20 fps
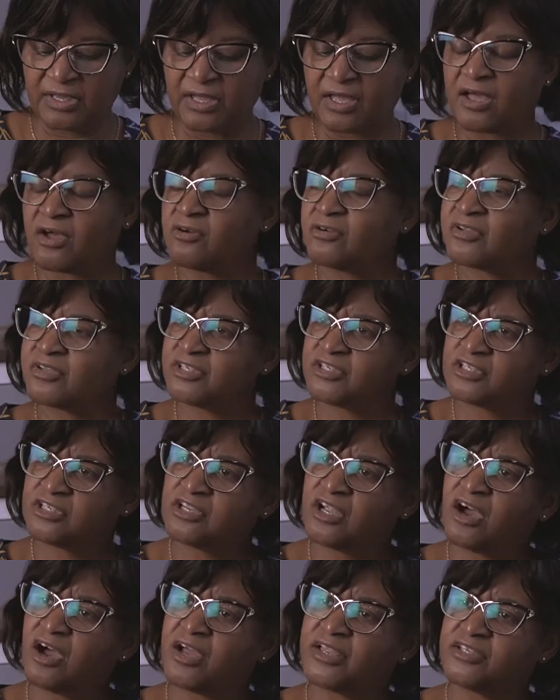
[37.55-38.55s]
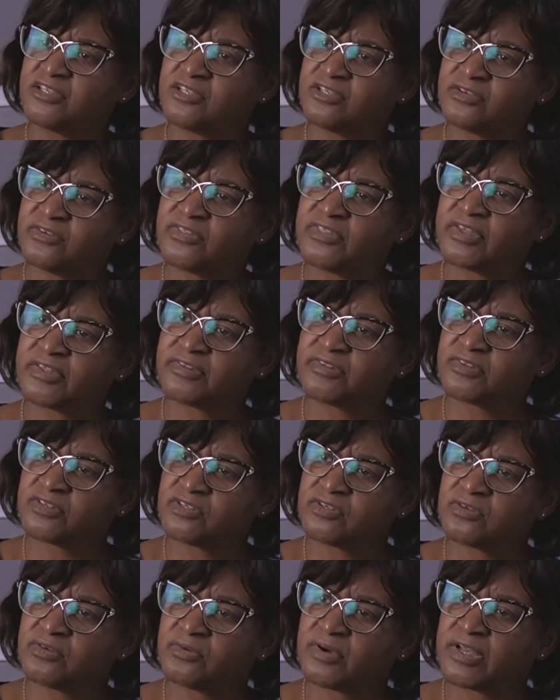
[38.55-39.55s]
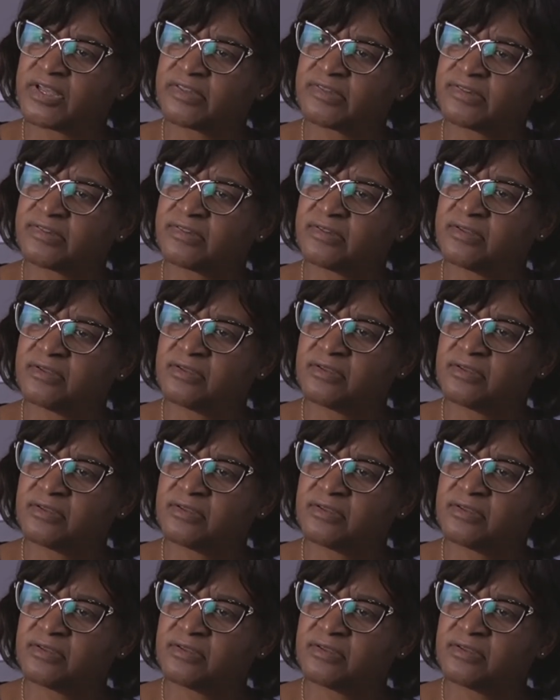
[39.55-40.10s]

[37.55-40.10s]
How could God do this to us?